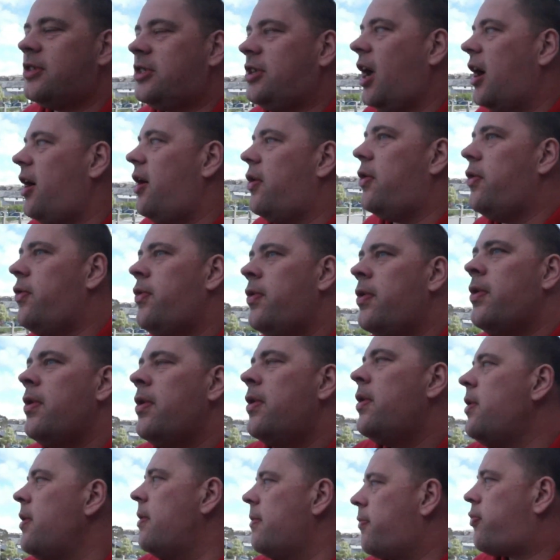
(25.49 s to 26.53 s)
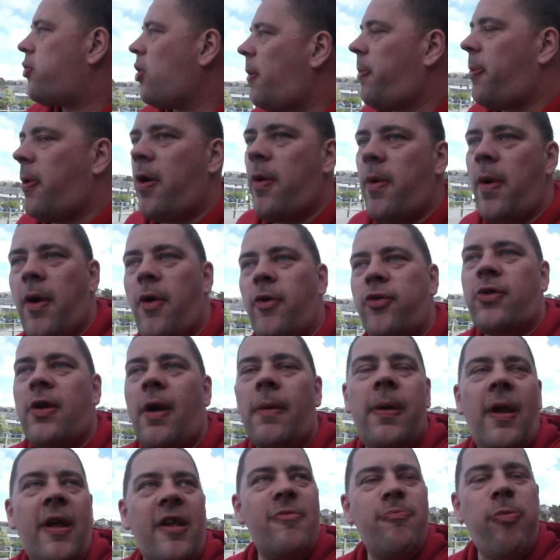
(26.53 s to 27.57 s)
So... proper, we're also
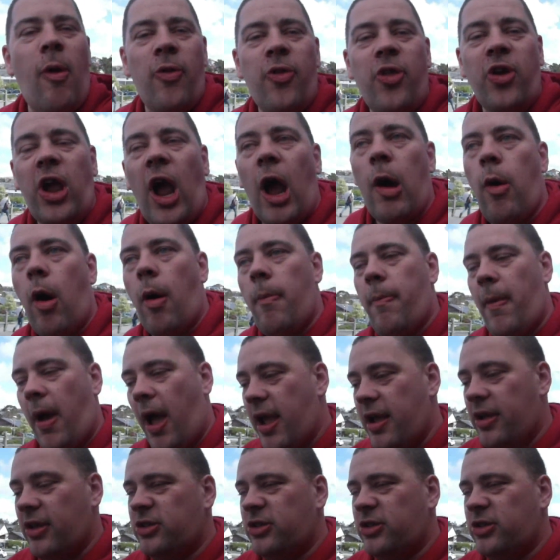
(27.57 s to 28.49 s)
going to play spot the co-op, mate.